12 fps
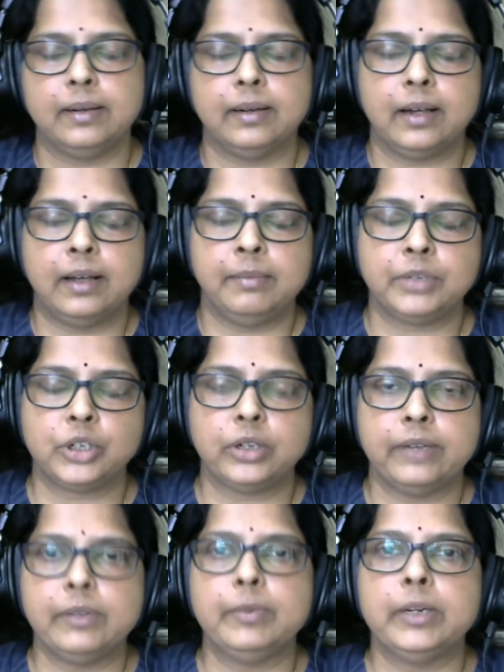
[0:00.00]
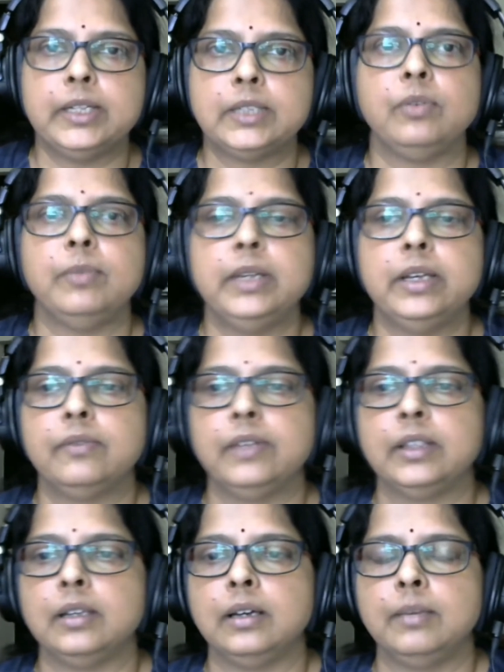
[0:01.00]
I'm sure everybody is familiar with
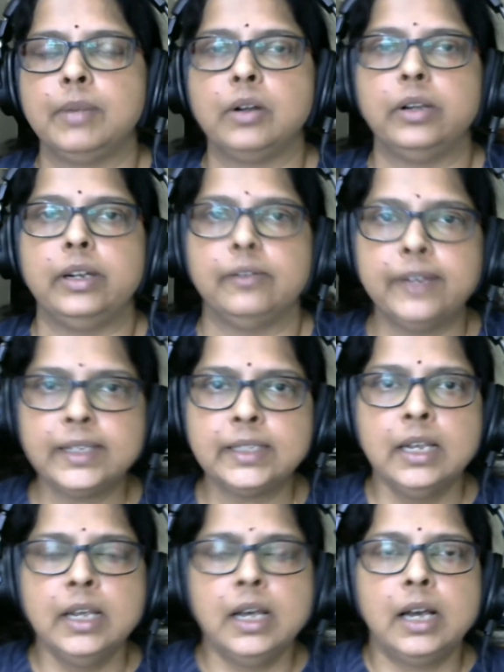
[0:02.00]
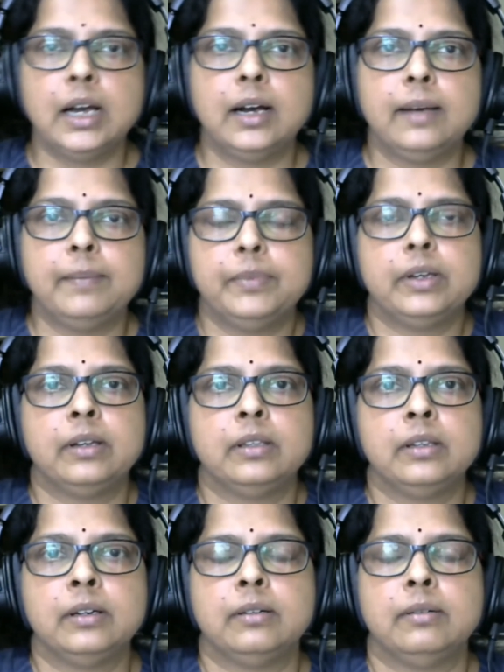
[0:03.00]
Brillouin effect.
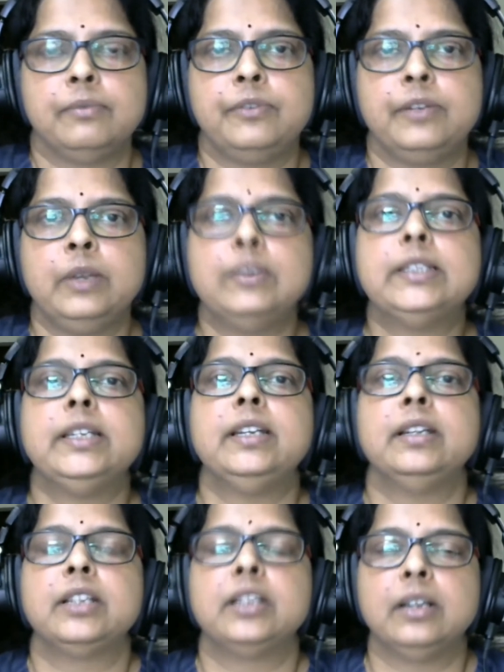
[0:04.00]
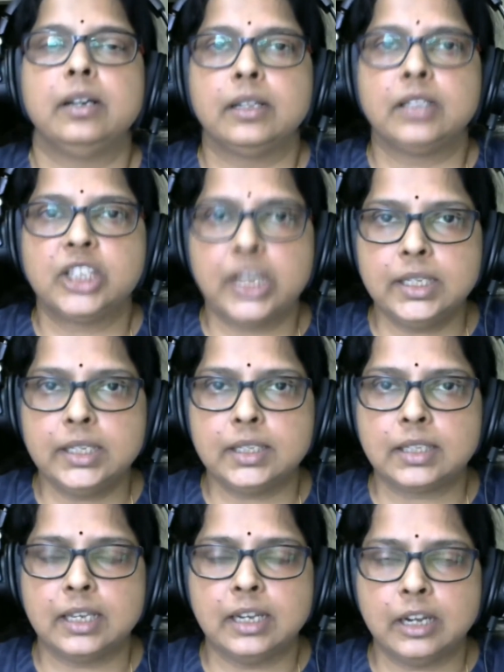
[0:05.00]
The frequency
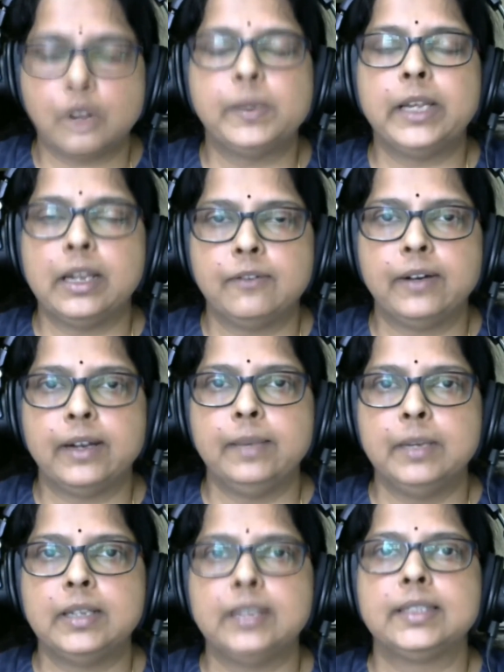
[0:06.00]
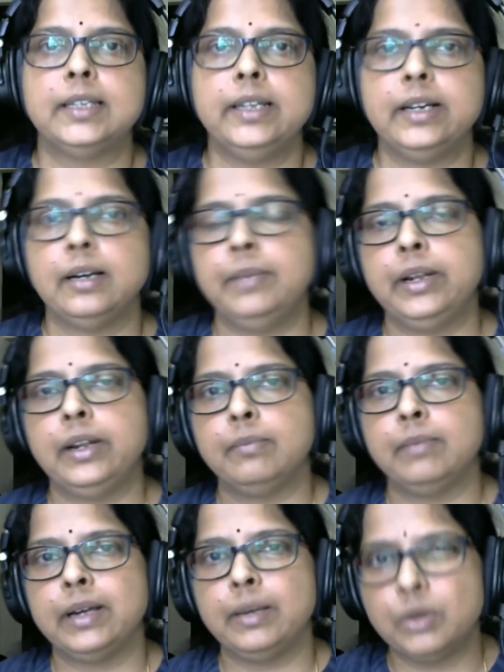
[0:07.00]
changes in an optical fiber in silica medium
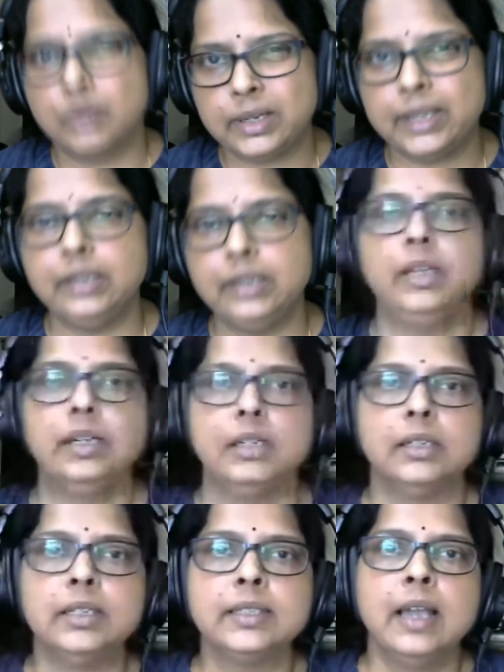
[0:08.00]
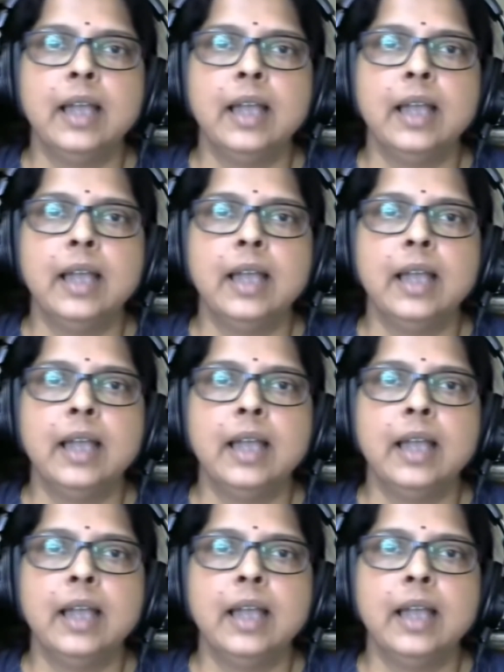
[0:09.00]
by about 10 gigahertz.